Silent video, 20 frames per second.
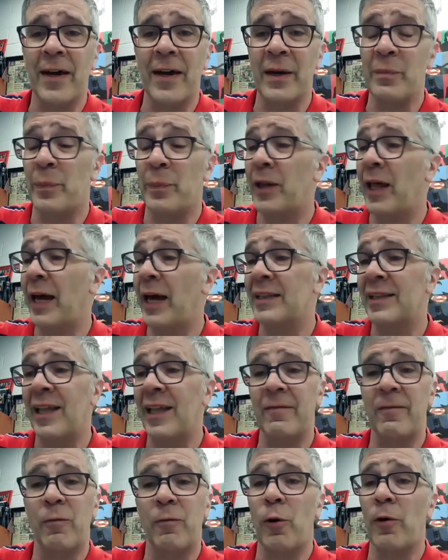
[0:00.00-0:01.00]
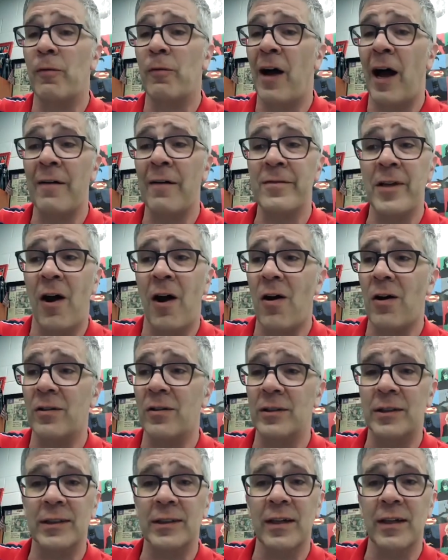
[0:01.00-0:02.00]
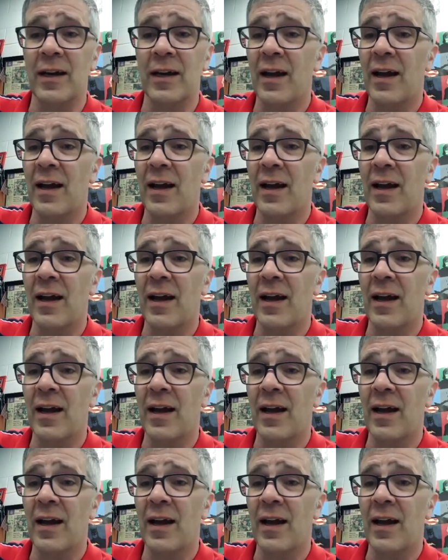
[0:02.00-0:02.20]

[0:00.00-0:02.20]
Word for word: and played like four or five songs.